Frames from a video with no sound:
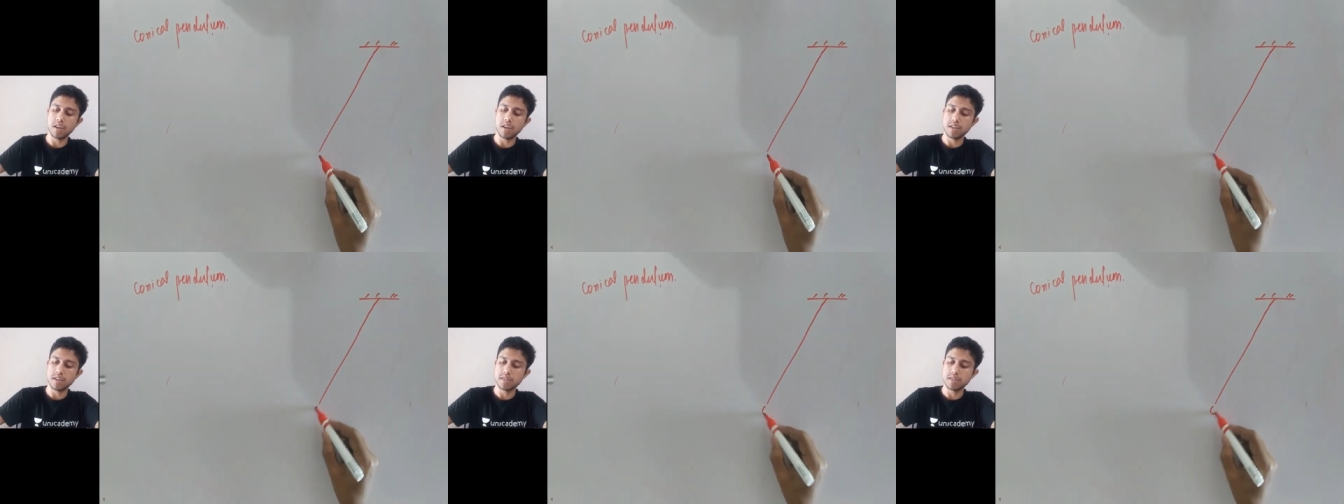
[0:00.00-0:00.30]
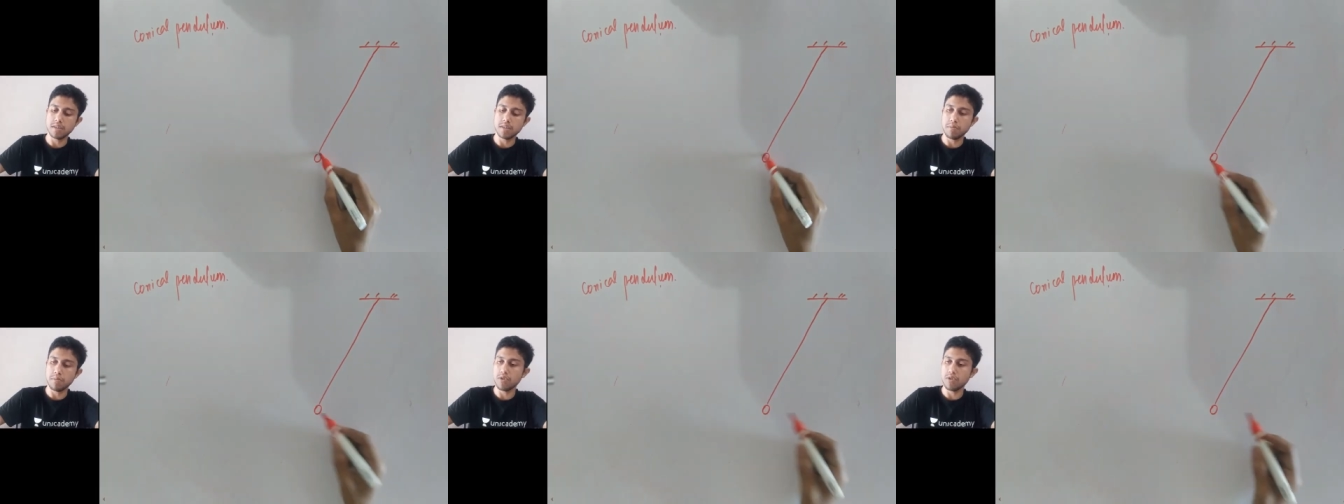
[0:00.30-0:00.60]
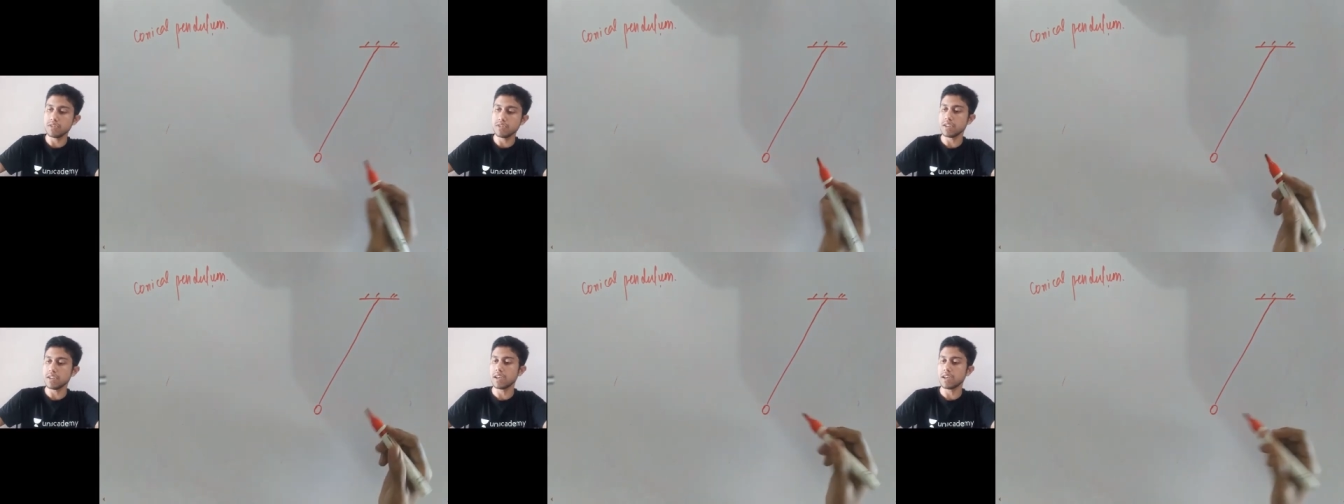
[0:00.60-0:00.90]

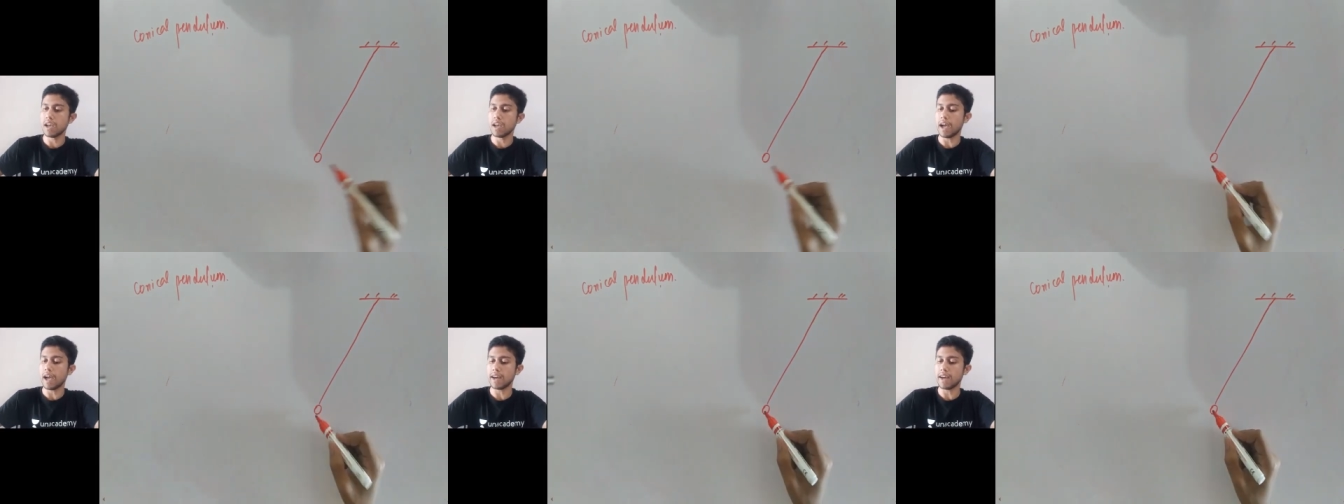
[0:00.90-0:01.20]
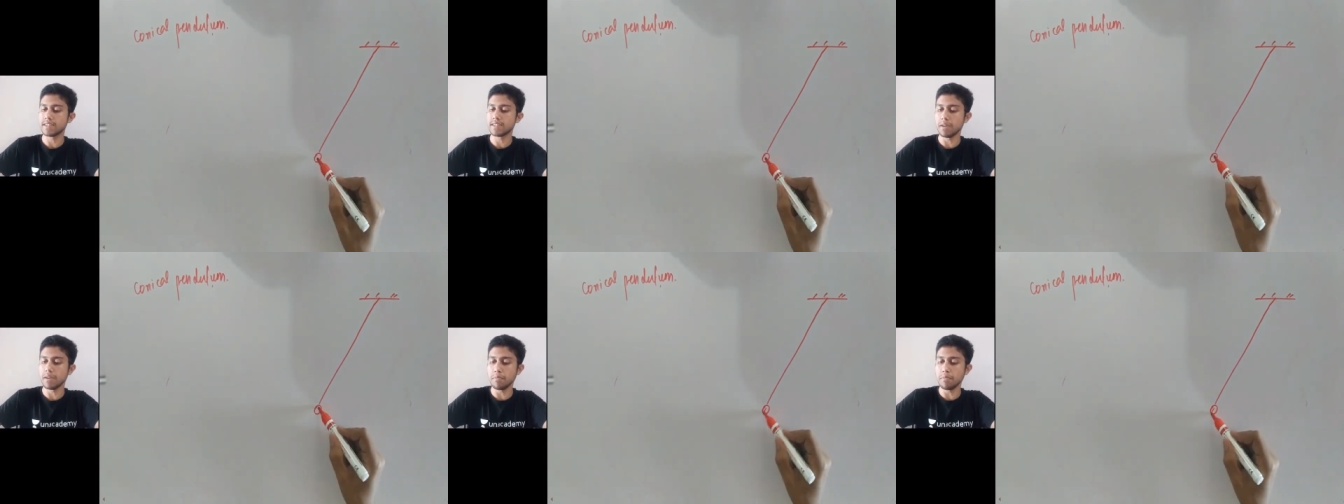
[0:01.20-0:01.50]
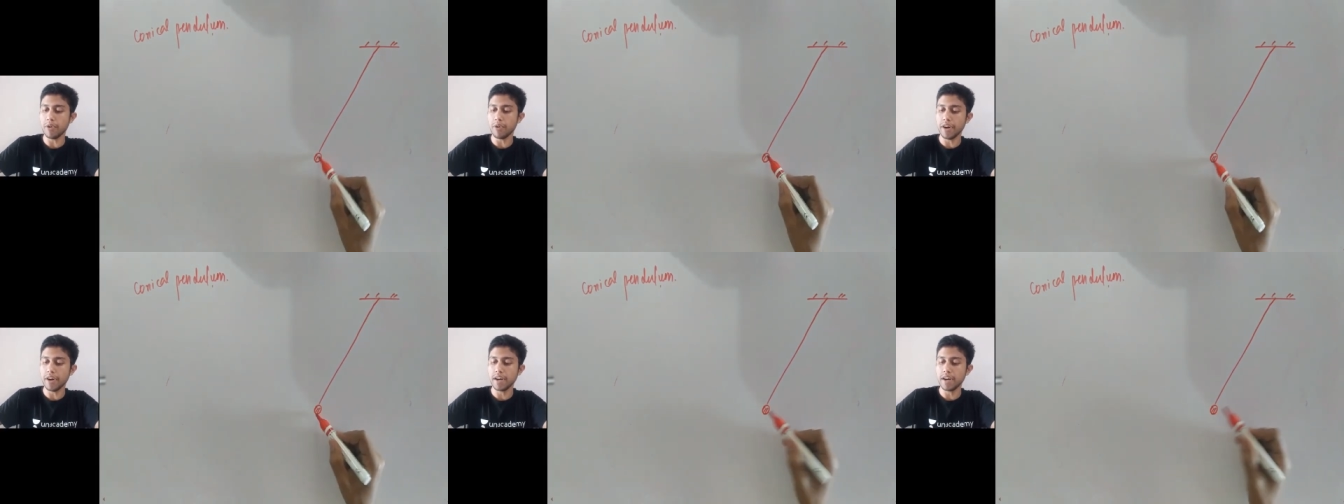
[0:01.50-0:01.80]
suppose at some
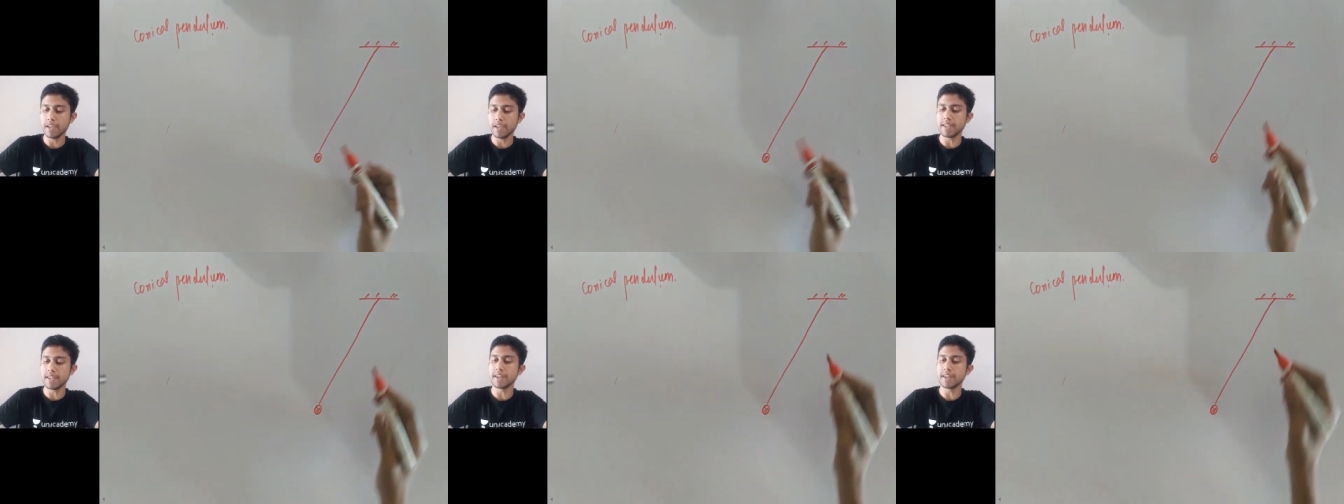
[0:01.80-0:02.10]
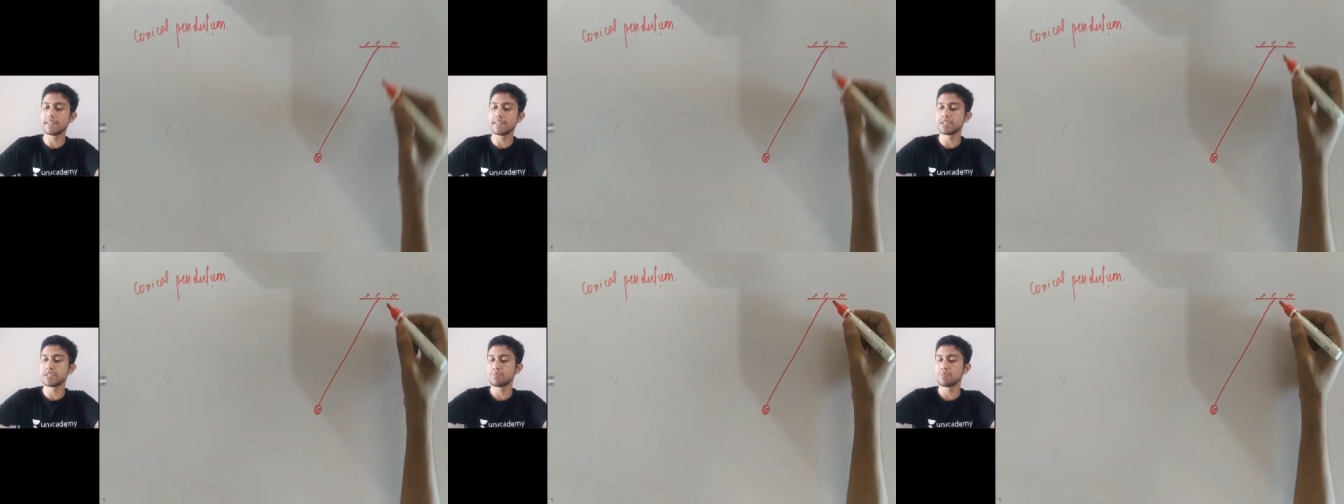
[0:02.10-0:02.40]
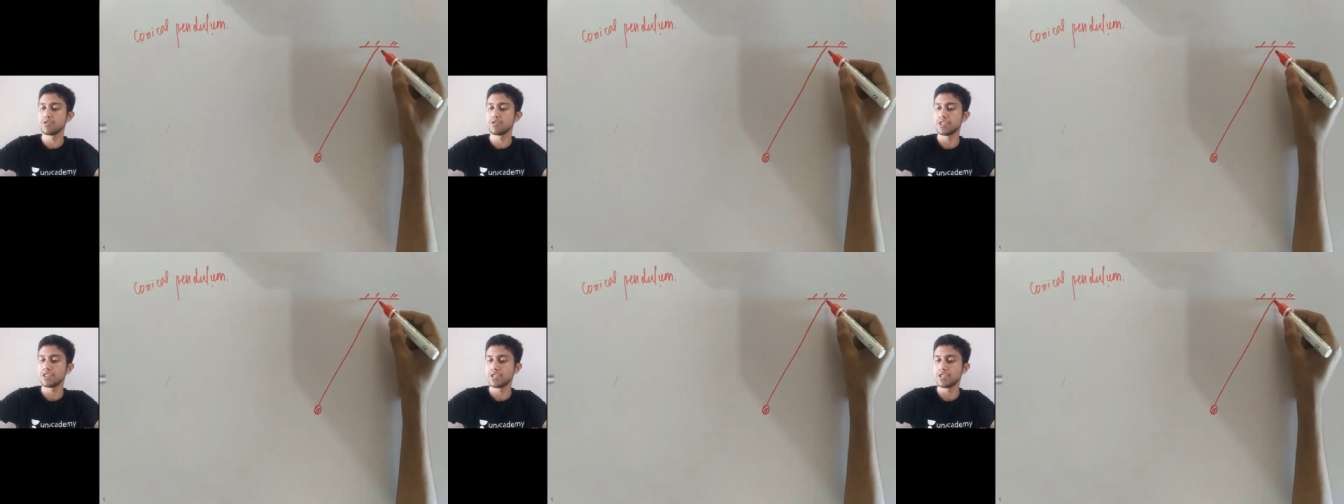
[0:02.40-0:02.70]
point is at this
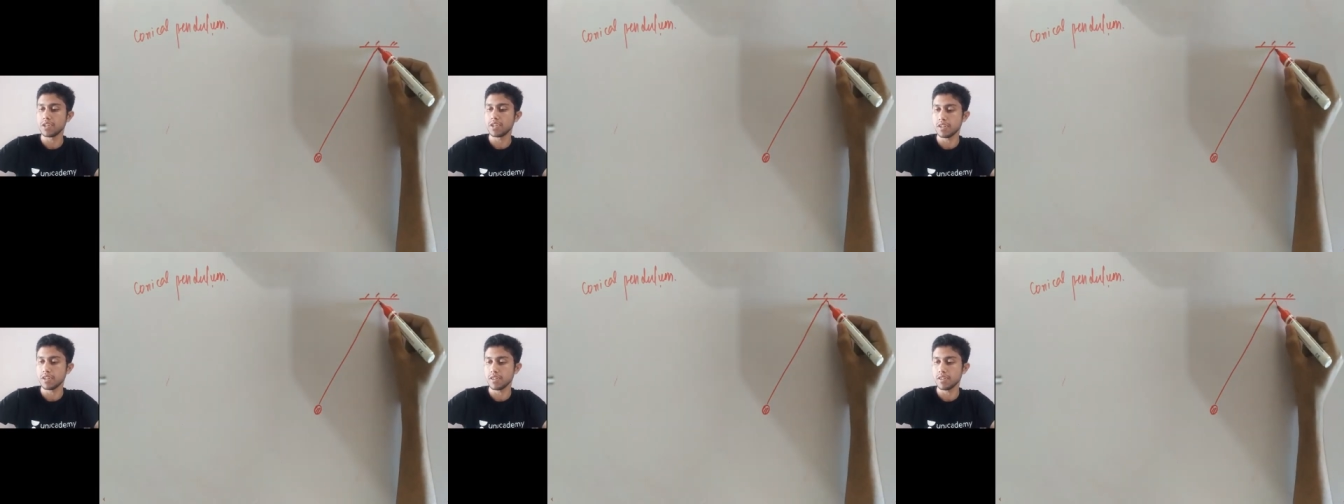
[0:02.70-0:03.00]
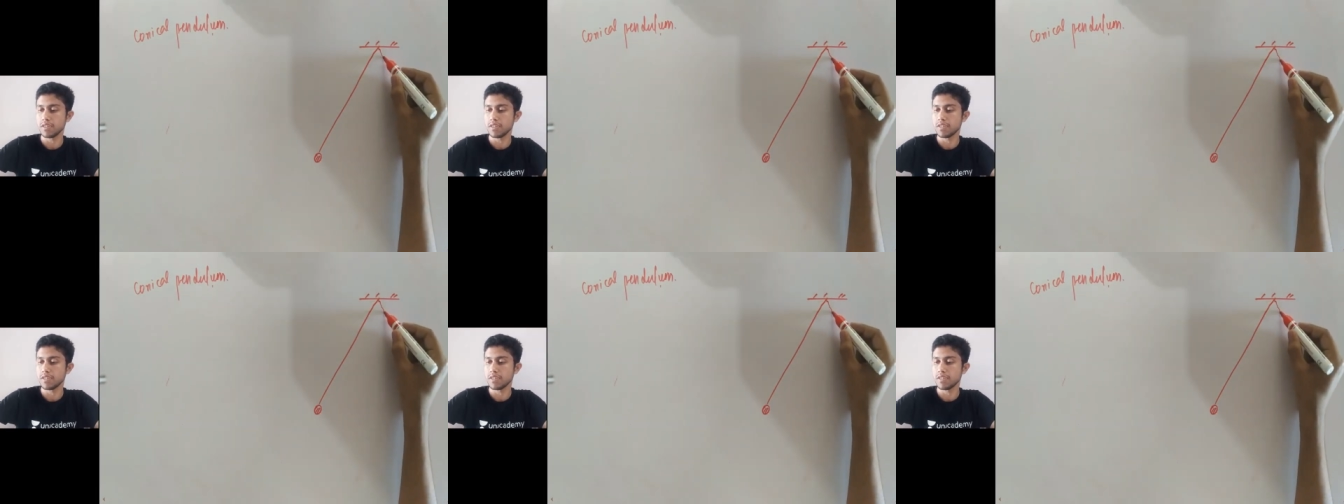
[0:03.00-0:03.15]
position,